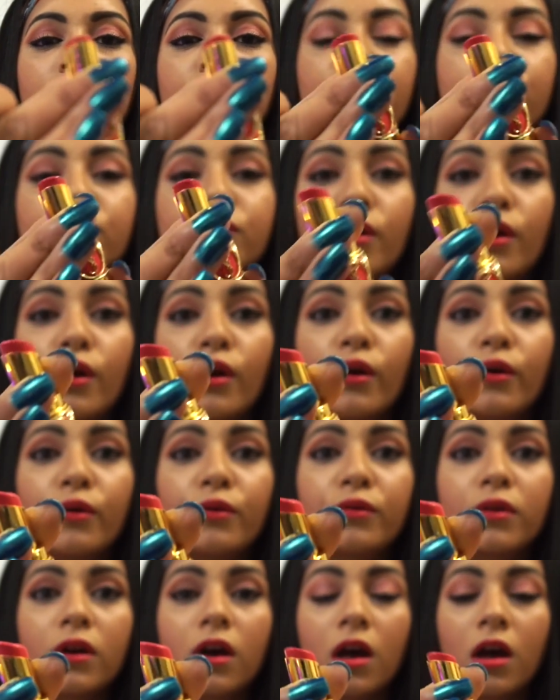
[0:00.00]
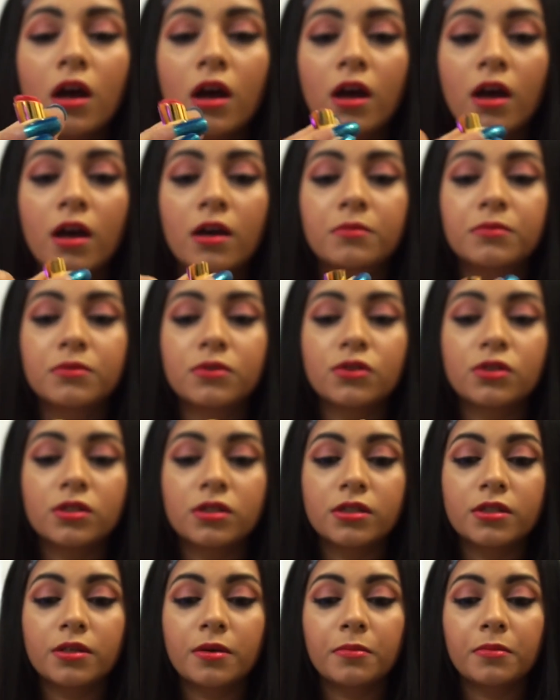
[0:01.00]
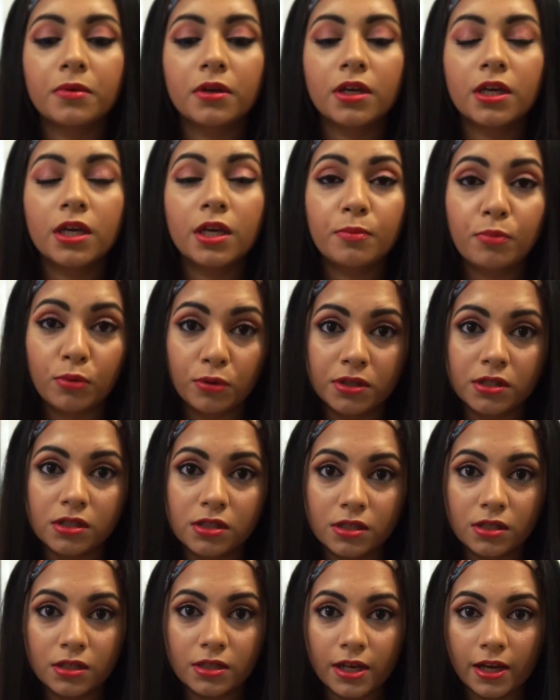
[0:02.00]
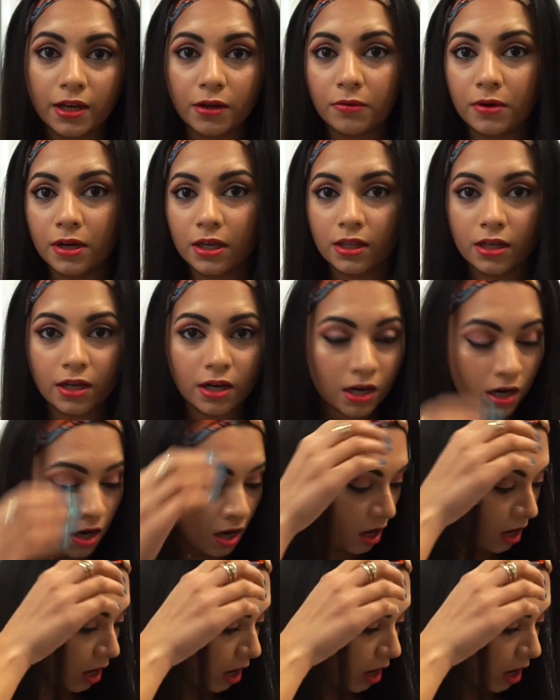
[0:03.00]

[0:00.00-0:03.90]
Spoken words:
So just some key points to take away there.